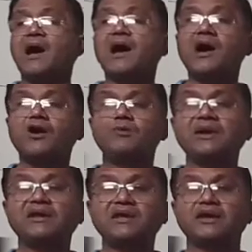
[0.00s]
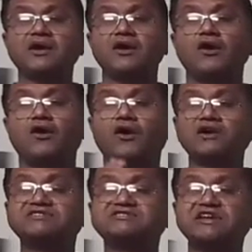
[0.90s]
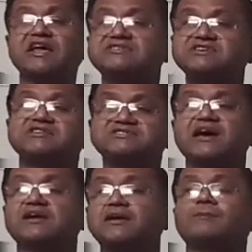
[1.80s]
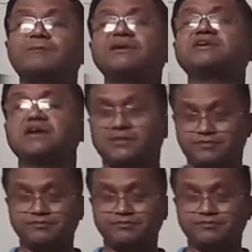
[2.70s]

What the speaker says: how many oscillations are completed.